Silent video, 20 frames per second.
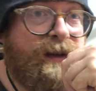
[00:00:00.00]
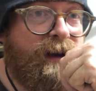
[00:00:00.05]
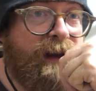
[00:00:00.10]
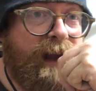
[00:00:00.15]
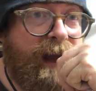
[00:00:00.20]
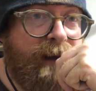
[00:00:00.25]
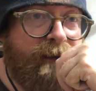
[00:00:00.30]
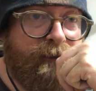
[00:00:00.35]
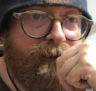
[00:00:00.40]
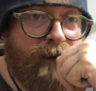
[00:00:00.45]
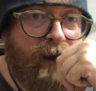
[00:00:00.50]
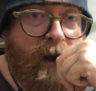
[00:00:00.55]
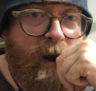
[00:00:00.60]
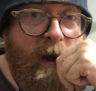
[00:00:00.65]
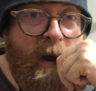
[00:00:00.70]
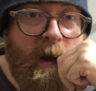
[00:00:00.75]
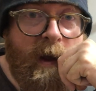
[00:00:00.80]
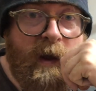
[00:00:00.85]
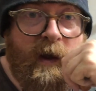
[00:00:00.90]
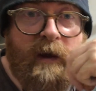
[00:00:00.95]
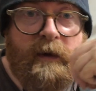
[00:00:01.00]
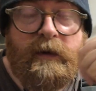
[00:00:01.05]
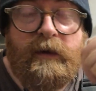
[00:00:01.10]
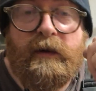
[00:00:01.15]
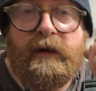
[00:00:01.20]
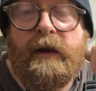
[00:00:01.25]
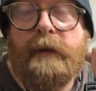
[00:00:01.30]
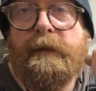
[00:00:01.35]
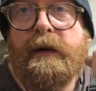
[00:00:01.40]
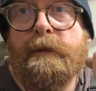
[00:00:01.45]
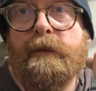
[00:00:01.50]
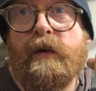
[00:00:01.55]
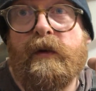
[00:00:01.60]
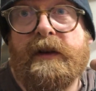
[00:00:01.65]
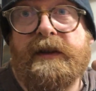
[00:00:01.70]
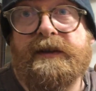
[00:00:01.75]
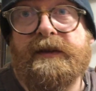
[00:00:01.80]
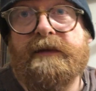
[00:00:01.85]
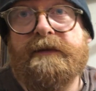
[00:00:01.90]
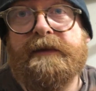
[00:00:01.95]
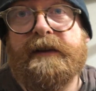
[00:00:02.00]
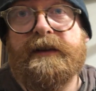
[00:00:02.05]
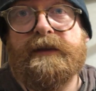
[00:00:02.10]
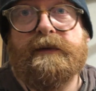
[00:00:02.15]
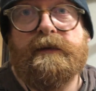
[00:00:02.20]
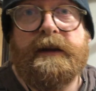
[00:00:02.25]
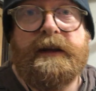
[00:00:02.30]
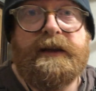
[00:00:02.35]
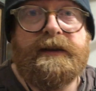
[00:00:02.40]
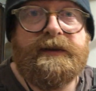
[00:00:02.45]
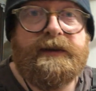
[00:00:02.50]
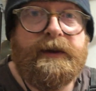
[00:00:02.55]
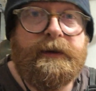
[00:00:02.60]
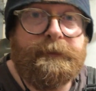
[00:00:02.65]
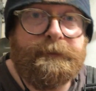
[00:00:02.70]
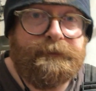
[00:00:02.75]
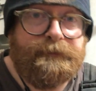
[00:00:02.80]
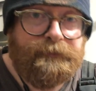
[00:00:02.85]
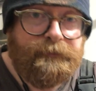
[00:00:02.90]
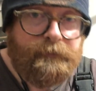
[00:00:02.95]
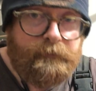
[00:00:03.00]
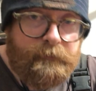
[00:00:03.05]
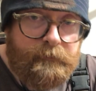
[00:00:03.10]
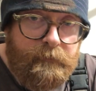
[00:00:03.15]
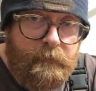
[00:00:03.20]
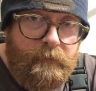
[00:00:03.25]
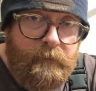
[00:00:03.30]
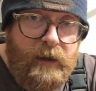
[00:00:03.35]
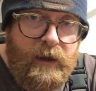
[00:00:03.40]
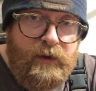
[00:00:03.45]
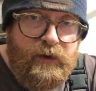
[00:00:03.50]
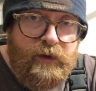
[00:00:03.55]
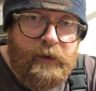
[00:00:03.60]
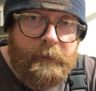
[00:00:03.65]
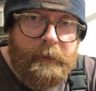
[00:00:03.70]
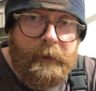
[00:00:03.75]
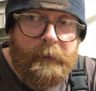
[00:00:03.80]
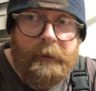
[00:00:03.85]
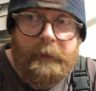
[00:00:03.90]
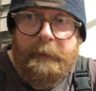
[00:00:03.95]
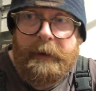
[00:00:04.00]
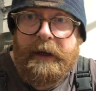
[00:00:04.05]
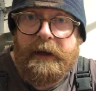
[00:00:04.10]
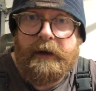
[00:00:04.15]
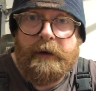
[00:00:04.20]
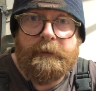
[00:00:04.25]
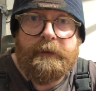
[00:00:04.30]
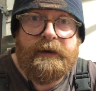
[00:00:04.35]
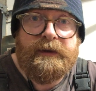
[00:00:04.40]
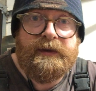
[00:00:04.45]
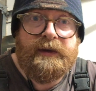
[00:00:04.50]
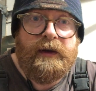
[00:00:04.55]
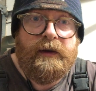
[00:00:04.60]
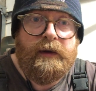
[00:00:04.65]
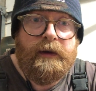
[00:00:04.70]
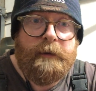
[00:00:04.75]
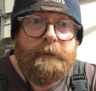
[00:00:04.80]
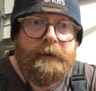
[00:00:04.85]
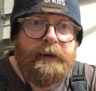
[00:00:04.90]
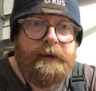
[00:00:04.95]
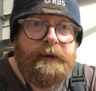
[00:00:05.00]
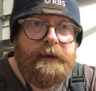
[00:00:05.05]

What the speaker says: I have a good couple of mornings off this week, so I should be able to make up the time.